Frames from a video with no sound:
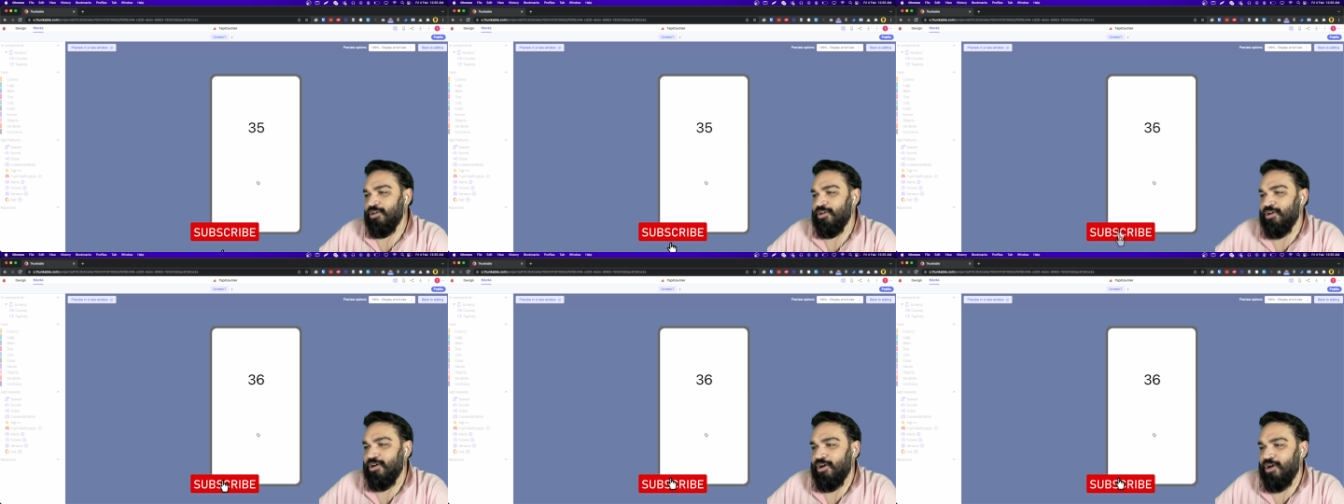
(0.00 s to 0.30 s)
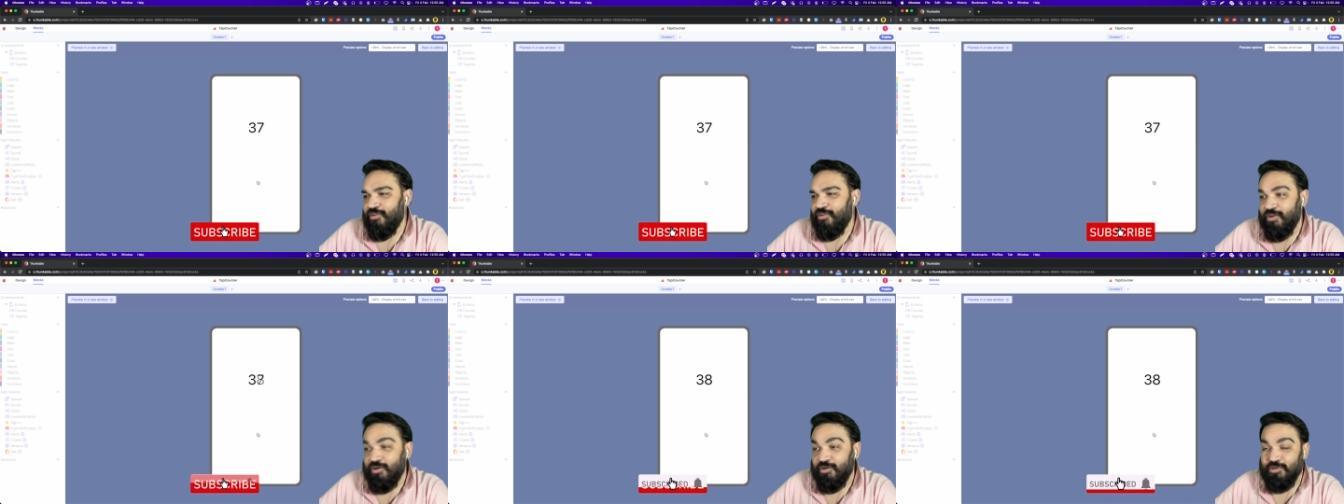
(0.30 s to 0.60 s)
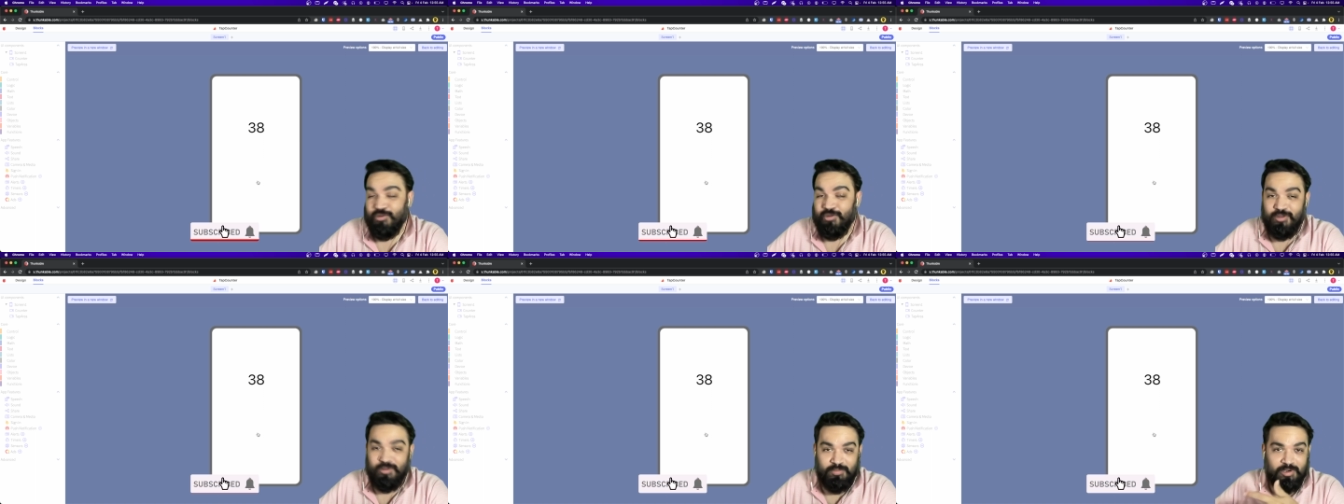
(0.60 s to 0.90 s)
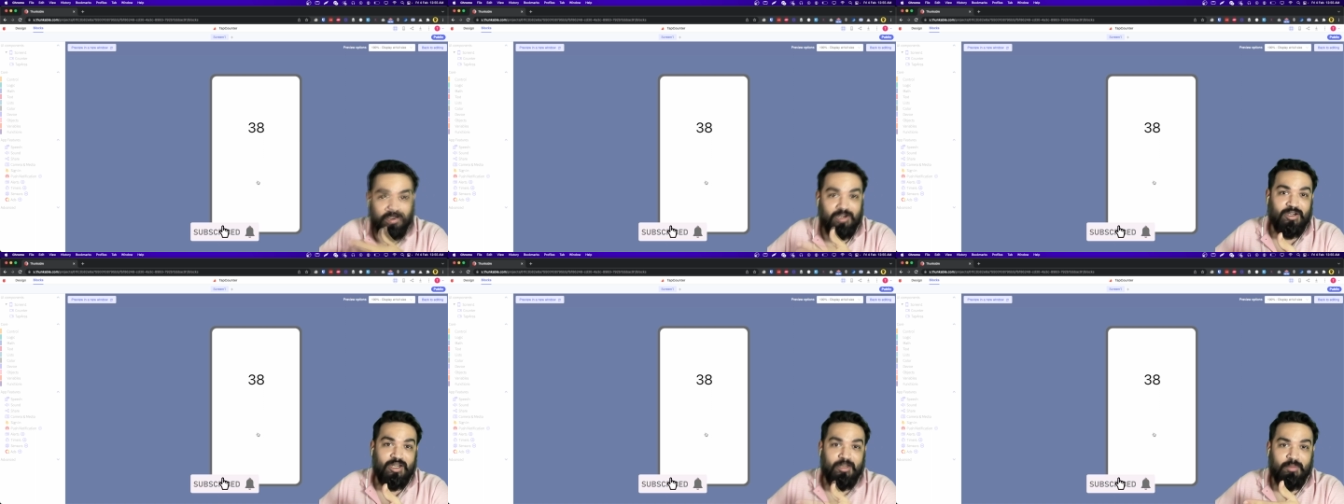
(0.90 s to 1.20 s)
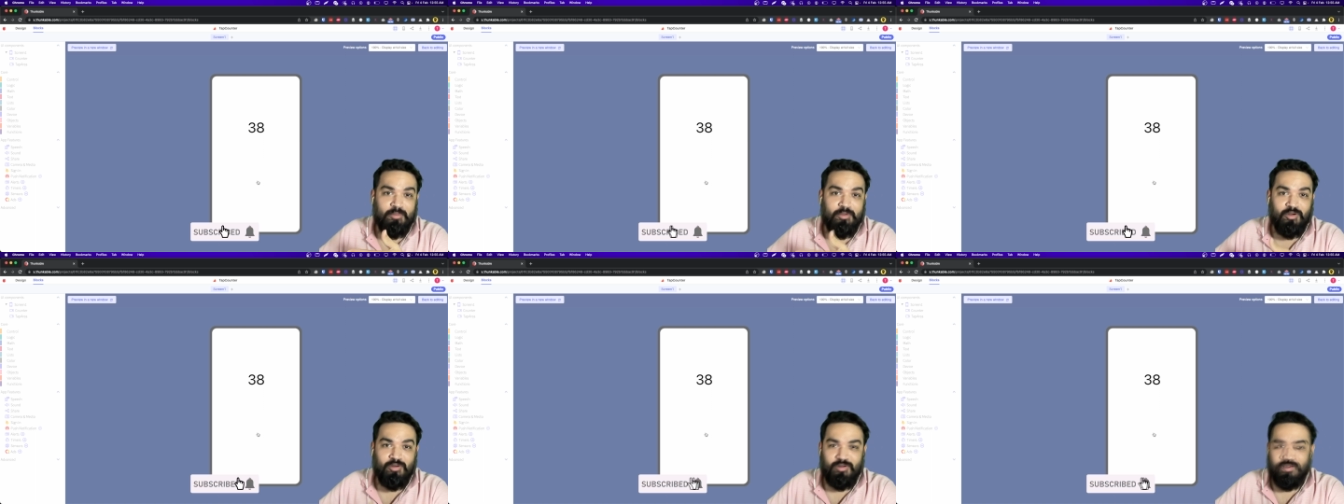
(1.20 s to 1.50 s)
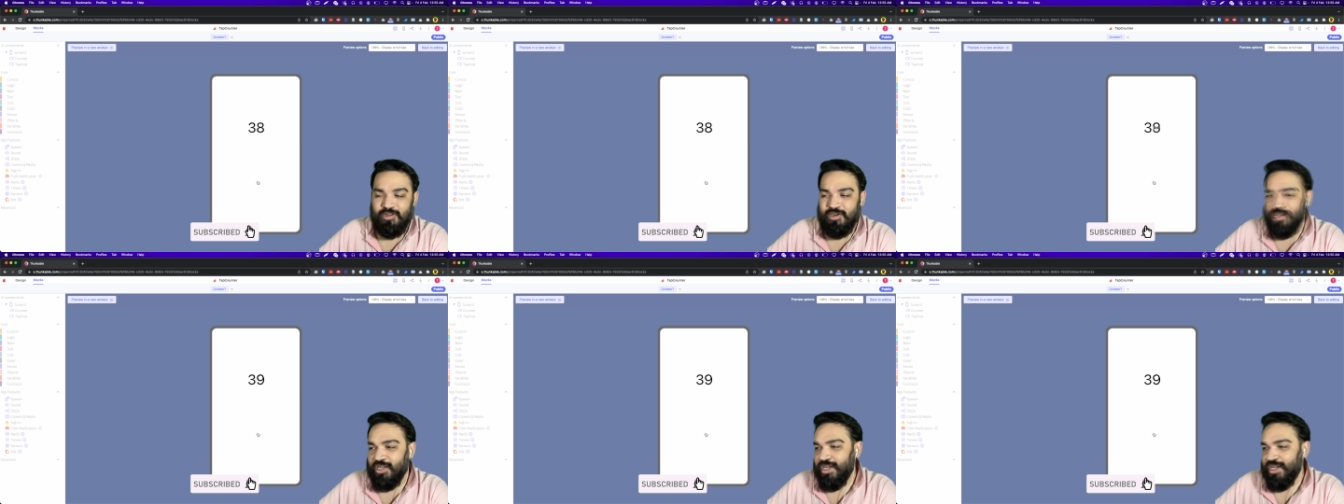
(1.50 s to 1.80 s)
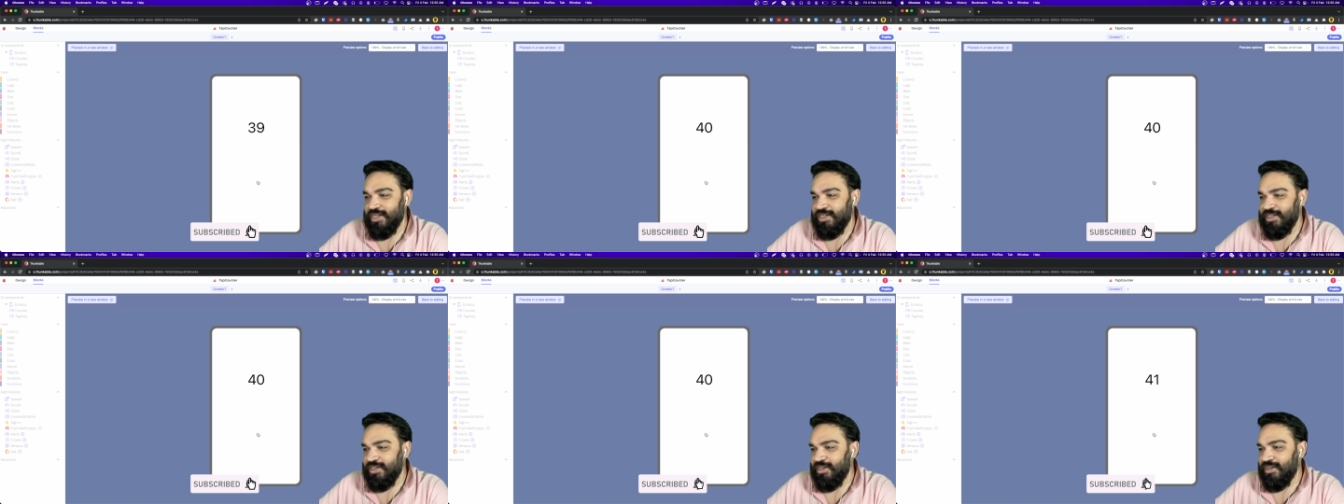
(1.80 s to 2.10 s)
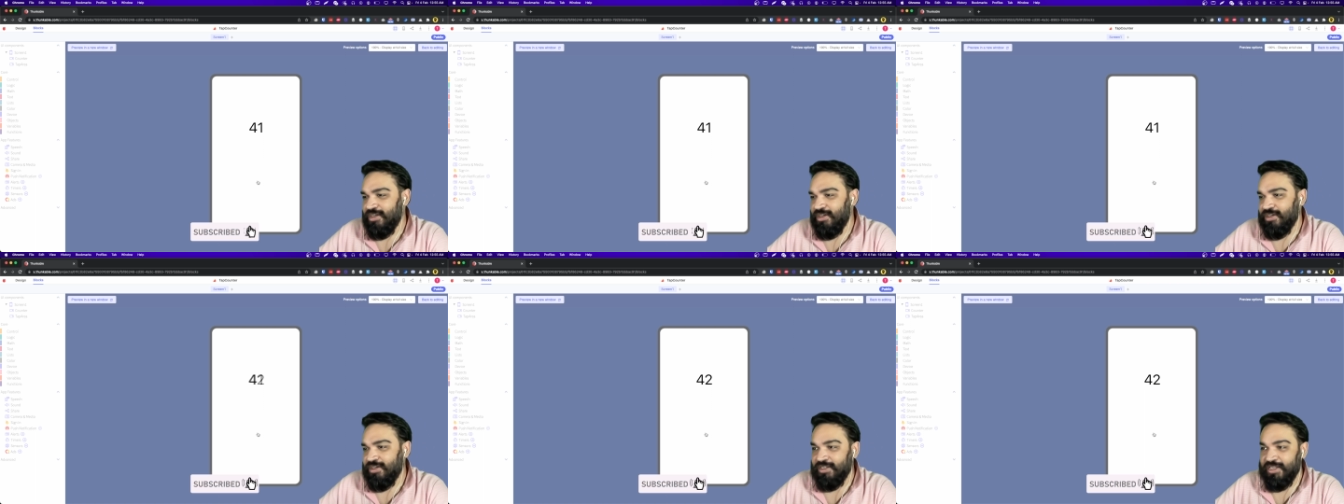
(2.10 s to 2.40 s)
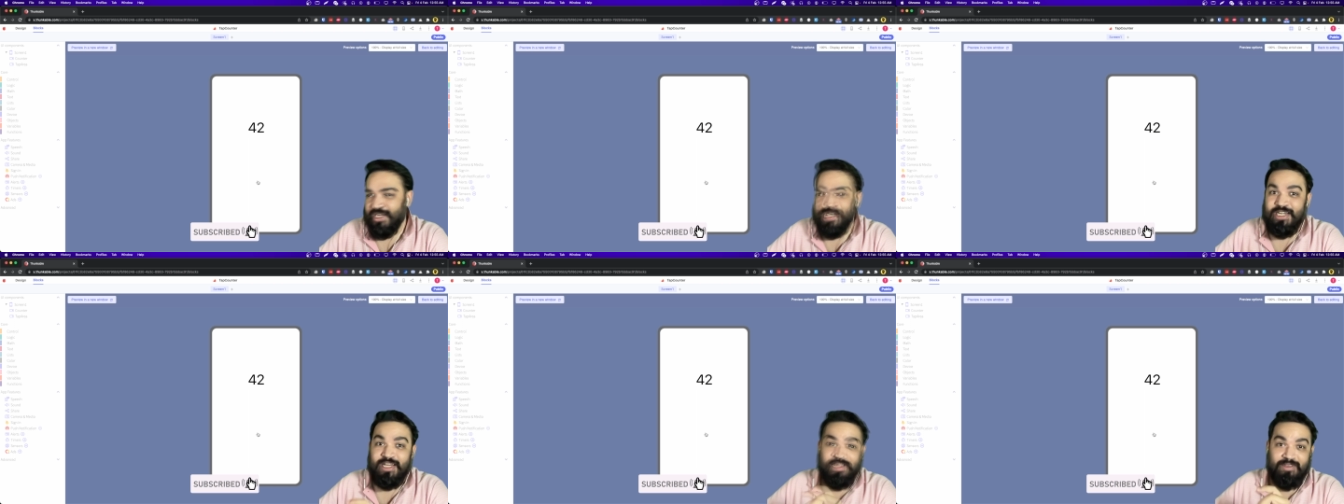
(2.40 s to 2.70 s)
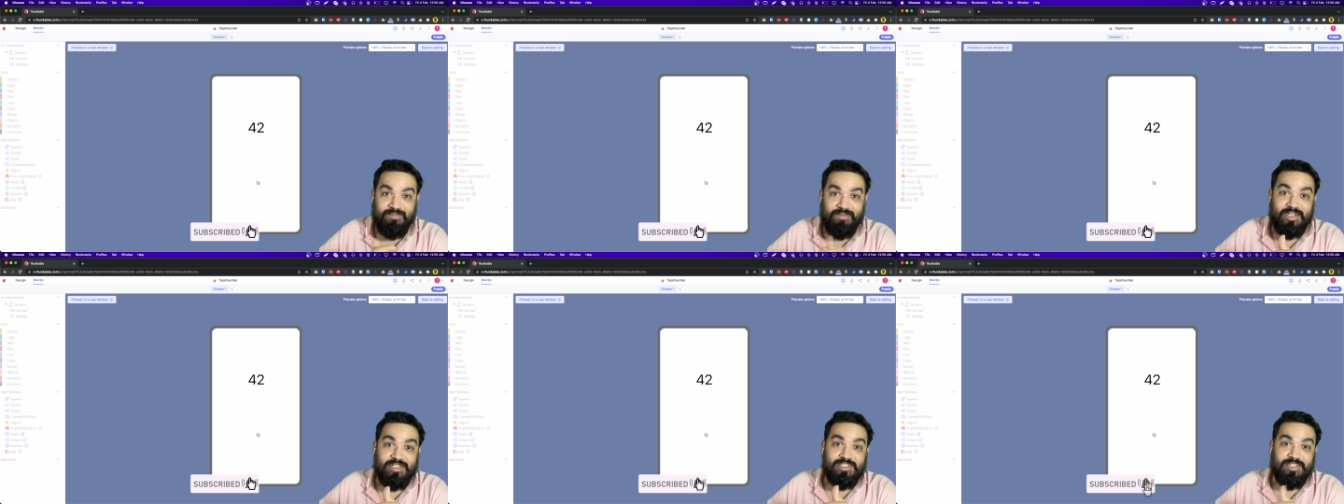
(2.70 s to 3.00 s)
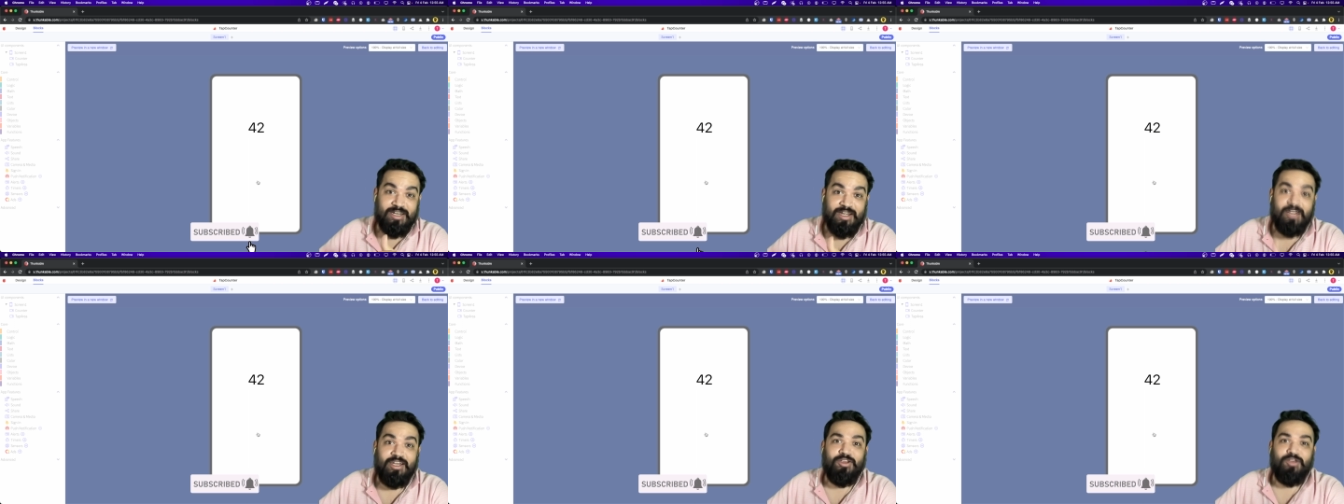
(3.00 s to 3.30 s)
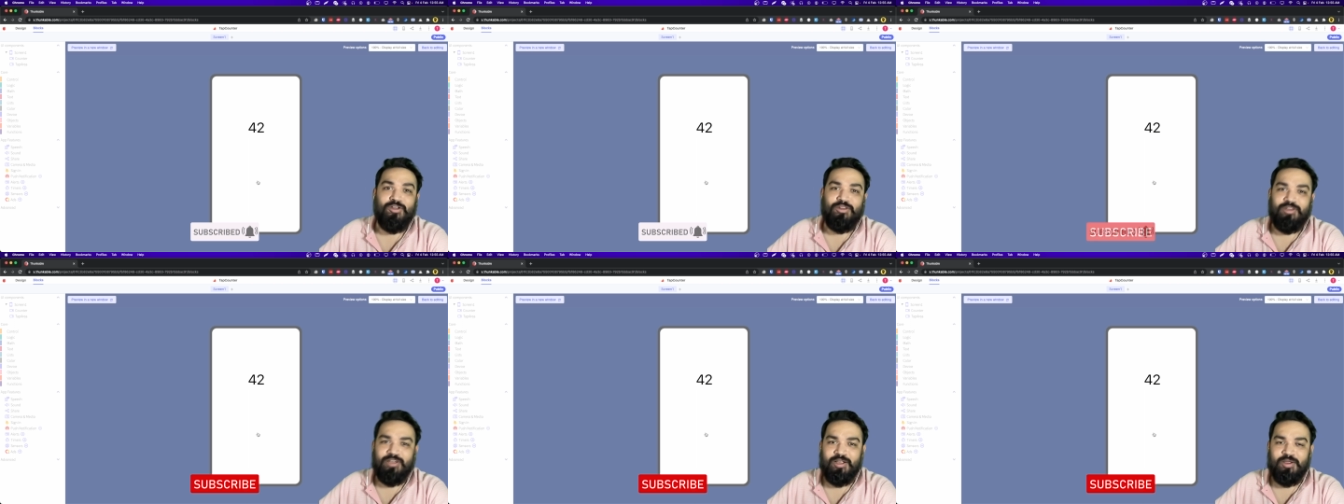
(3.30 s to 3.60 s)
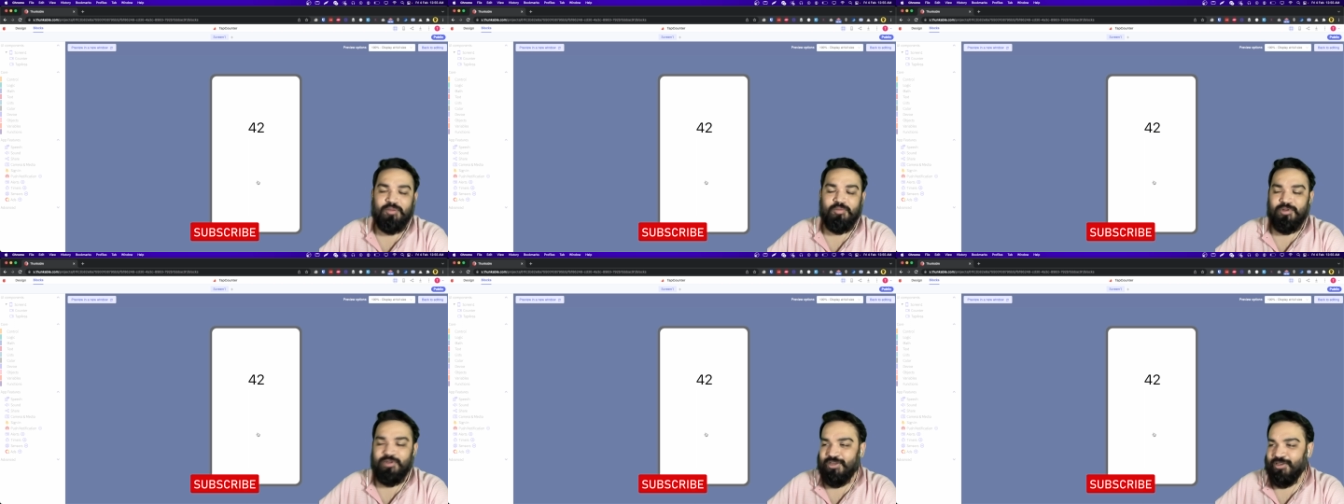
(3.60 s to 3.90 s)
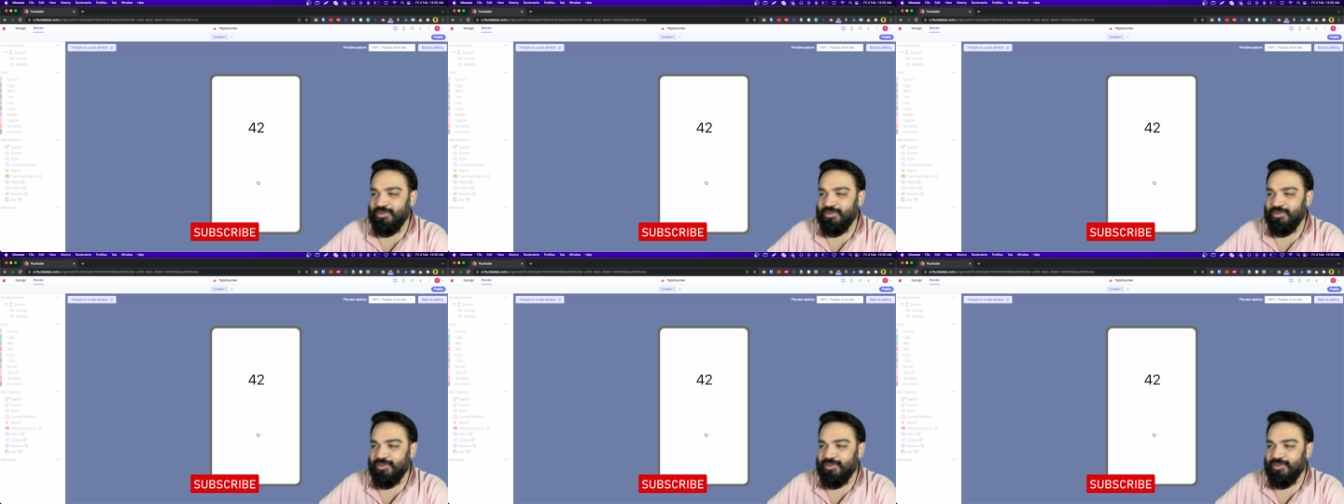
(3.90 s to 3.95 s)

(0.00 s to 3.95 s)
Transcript: of how you can build a tap counter and get events running on Thunkable.